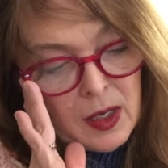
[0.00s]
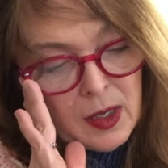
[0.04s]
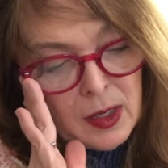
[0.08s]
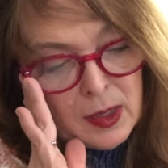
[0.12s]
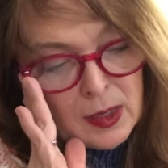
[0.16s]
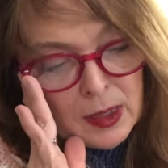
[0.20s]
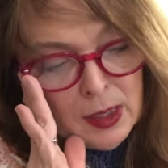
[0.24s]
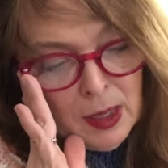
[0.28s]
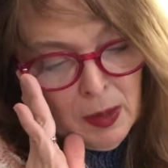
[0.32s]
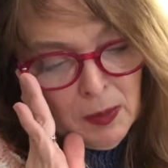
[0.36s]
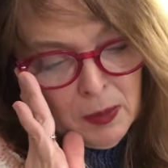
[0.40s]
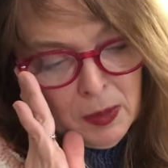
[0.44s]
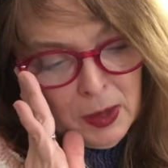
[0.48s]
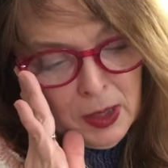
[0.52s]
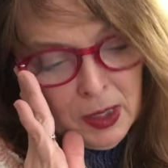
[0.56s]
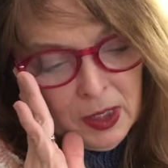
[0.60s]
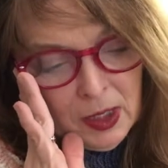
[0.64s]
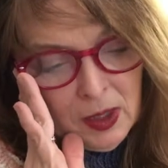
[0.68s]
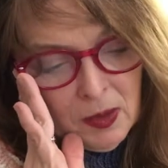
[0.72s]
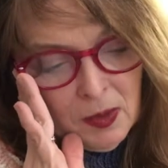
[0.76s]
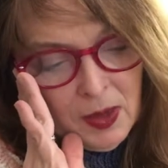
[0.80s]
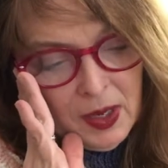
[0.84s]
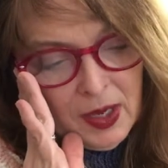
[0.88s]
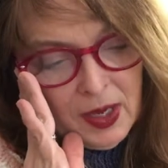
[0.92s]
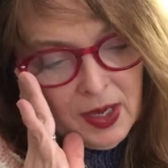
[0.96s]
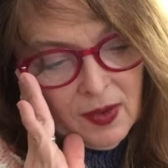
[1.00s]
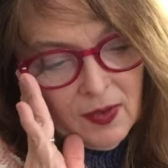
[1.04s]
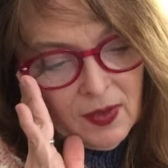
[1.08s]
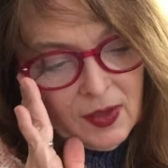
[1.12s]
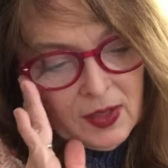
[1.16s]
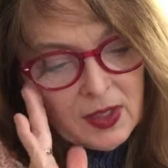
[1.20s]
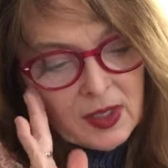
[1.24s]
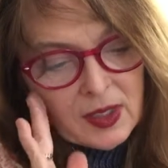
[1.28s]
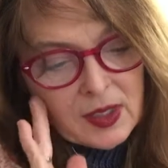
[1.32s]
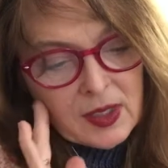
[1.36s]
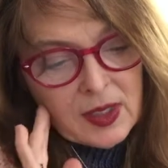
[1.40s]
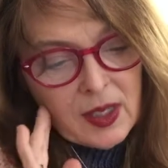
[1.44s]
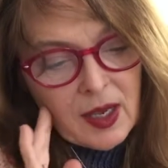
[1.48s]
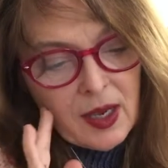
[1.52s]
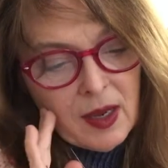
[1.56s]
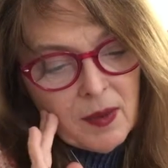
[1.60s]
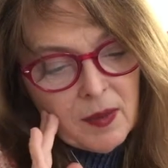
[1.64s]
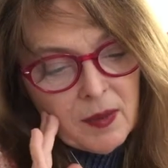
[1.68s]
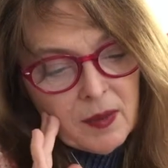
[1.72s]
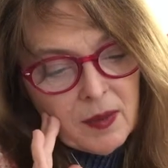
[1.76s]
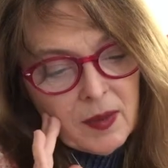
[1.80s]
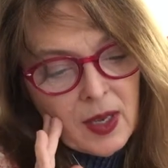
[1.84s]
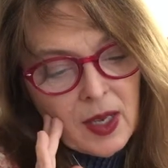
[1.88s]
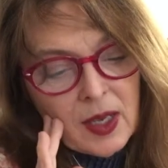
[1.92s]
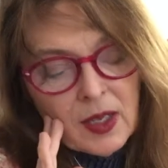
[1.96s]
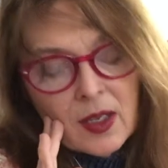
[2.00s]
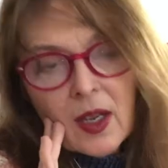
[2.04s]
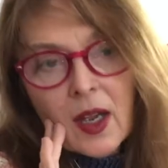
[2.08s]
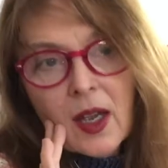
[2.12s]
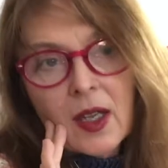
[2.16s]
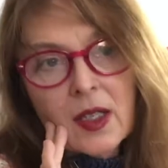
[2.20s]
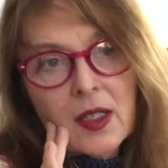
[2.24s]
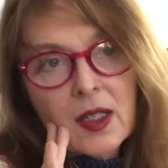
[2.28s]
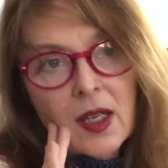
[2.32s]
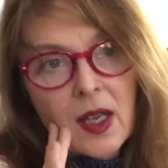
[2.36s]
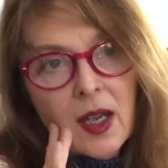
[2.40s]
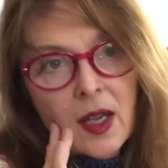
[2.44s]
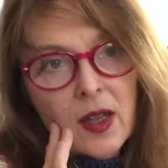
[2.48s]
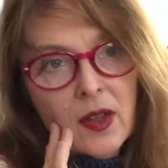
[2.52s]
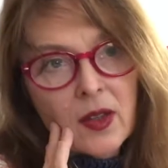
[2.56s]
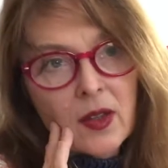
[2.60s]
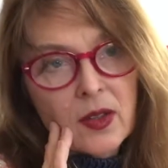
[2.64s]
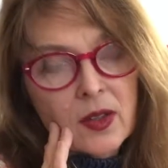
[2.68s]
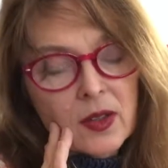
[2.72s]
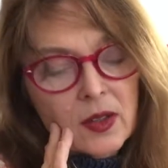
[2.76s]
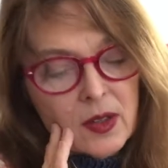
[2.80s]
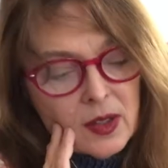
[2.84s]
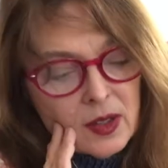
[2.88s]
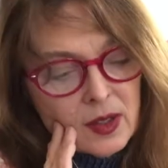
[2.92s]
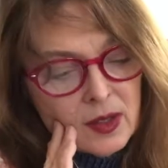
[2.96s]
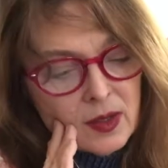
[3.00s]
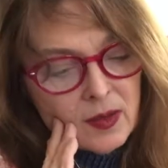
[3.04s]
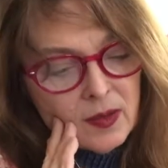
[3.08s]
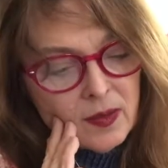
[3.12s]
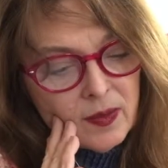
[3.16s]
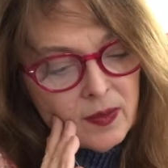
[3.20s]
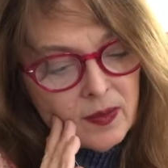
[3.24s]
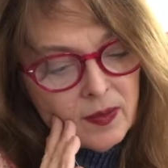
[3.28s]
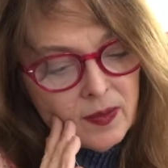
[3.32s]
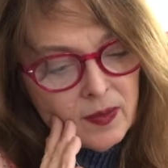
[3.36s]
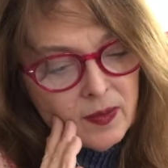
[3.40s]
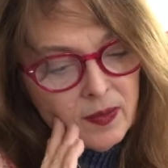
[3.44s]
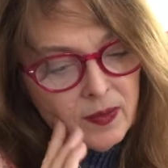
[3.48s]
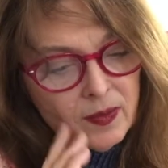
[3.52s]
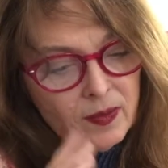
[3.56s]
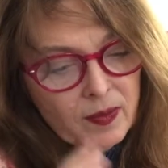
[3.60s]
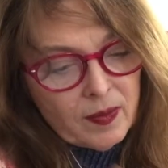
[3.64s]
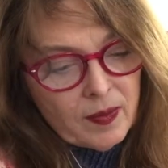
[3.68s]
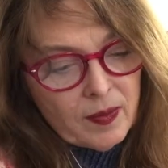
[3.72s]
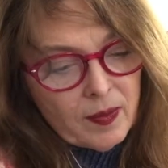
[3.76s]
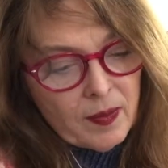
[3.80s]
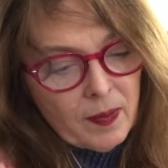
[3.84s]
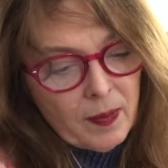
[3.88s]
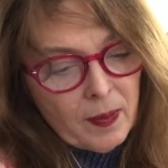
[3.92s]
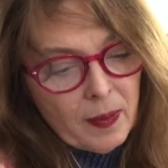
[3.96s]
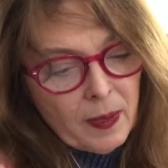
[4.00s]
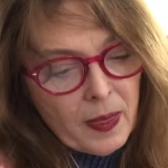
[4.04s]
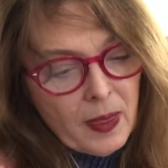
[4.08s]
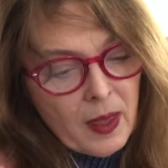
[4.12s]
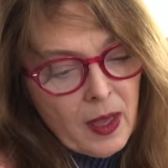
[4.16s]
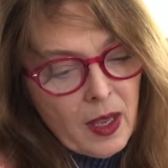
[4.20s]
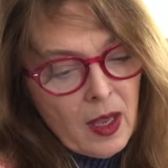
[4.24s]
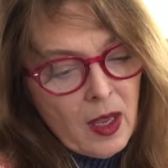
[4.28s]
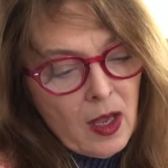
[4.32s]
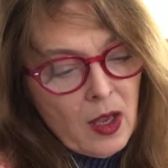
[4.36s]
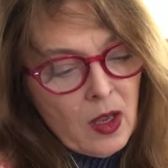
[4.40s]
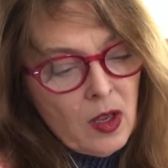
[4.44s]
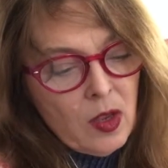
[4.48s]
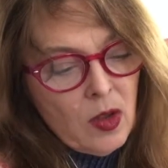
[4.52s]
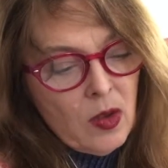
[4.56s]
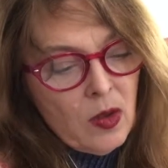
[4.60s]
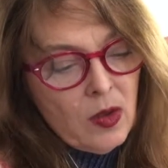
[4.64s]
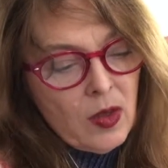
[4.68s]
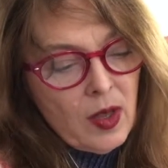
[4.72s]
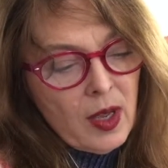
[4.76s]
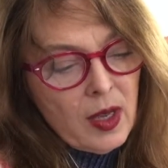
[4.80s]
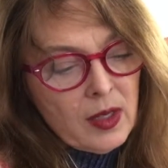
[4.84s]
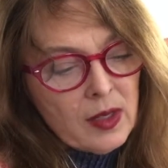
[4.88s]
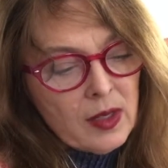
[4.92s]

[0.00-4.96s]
something to be given to some and not to others. You